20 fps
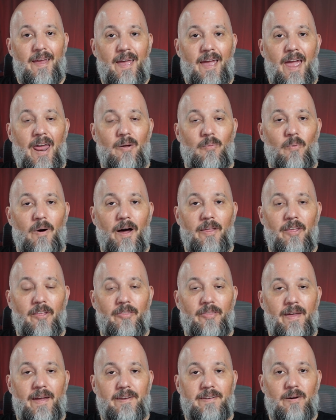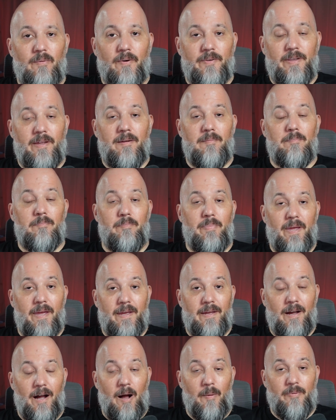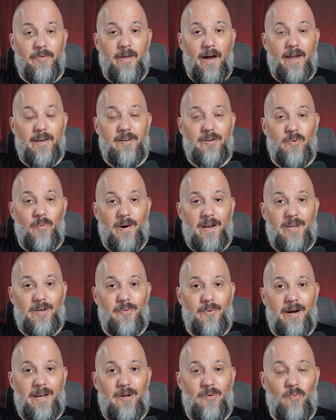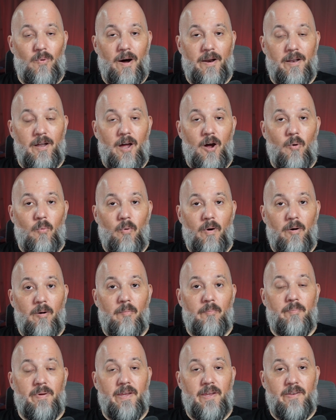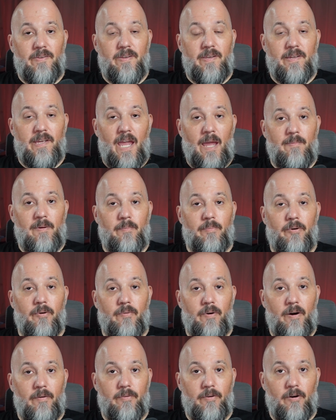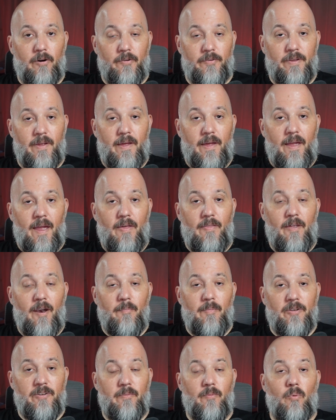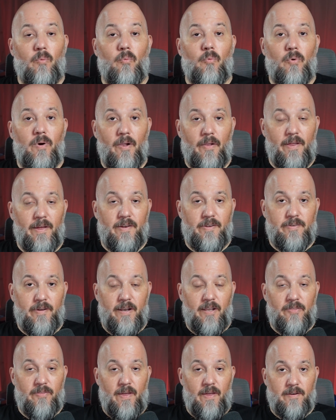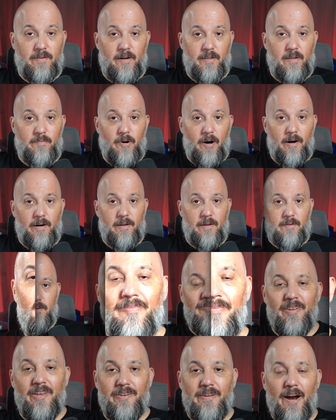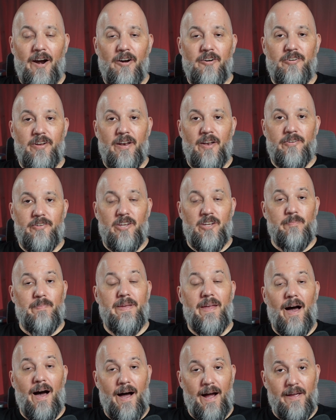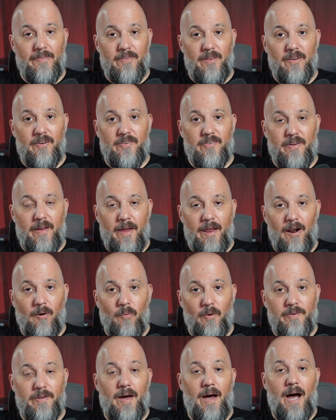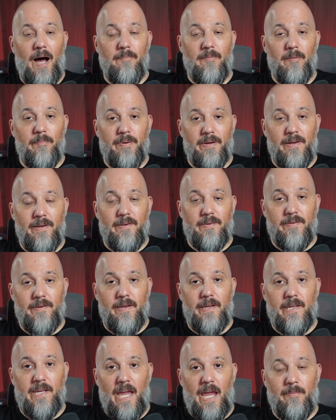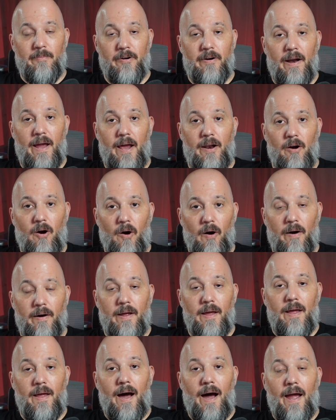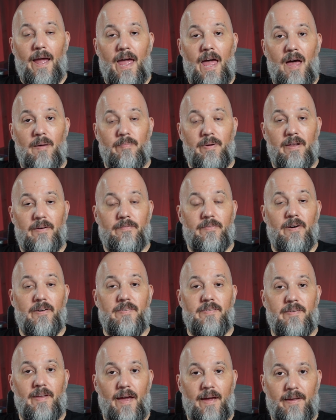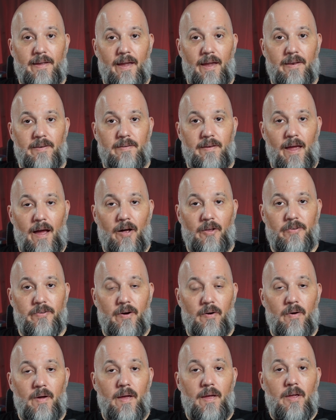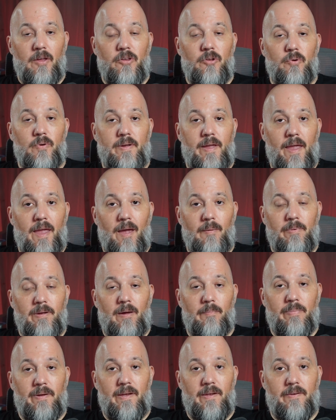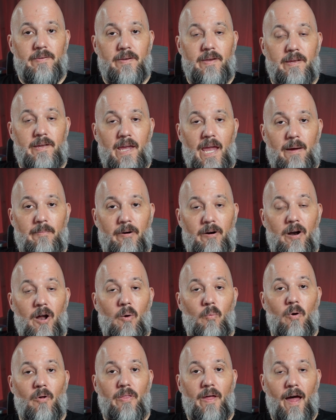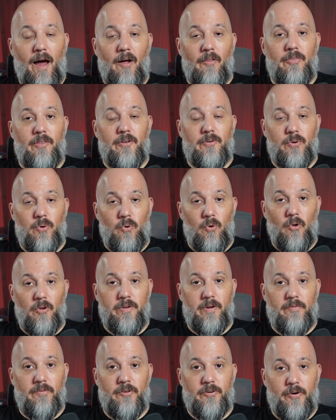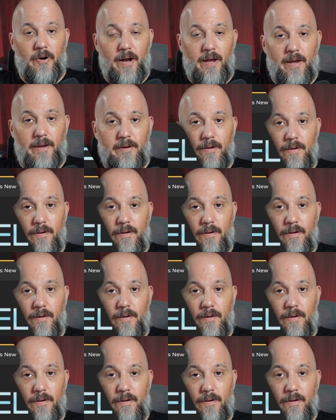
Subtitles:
And one of the things that was a big upside in 2021 were PC gaming peripherals. And there have been some really exciting things on the market. The entire genesis behind this channel was I'm a PC gamer at heart. I have been for decades now. So you can't be a PC gamer without the tools of the trade.